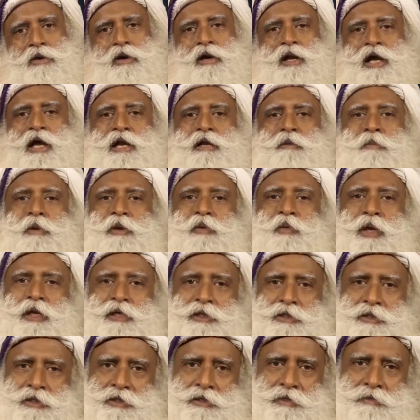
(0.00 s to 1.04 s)
or animal
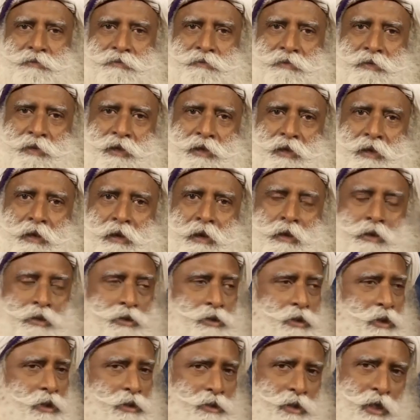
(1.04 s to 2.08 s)
waste.
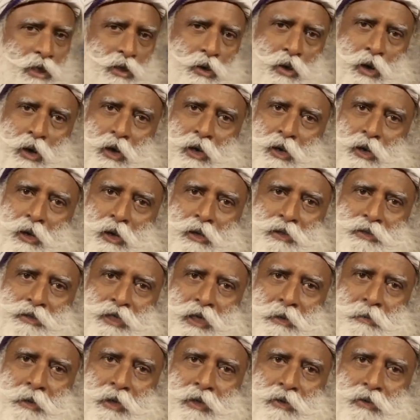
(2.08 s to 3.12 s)
Trees are gone long
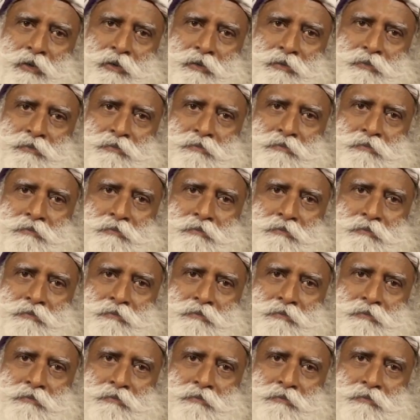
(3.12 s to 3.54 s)
time ago.